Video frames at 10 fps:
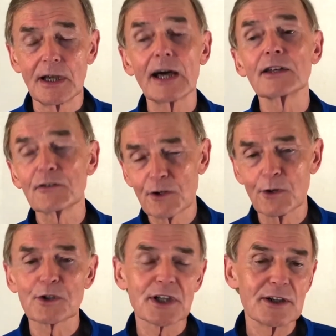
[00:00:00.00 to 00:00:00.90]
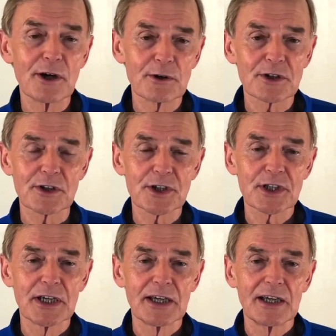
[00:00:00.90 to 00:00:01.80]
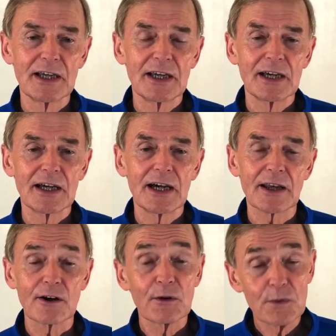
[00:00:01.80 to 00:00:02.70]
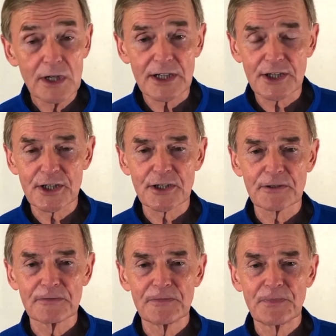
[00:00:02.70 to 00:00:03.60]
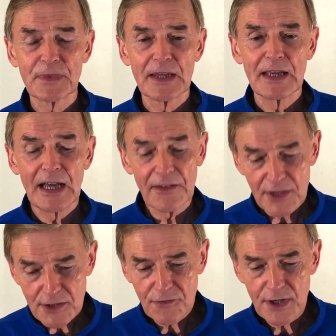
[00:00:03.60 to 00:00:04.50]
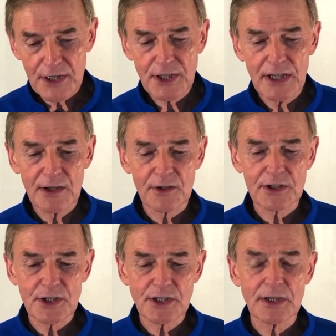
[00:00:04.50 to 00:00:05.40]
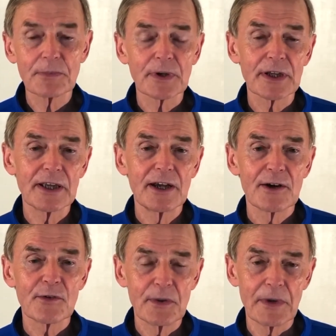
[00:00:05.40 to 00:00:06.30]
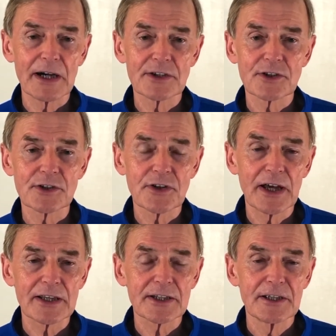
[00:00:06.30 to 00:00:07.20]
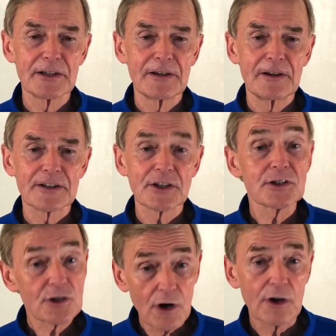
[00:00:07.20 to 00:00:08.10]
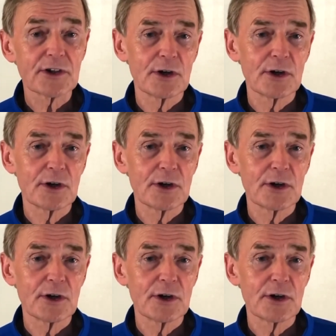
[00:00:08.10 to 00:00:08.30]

And of course, he knows us at our worst. And this verse here simply reminds us that since God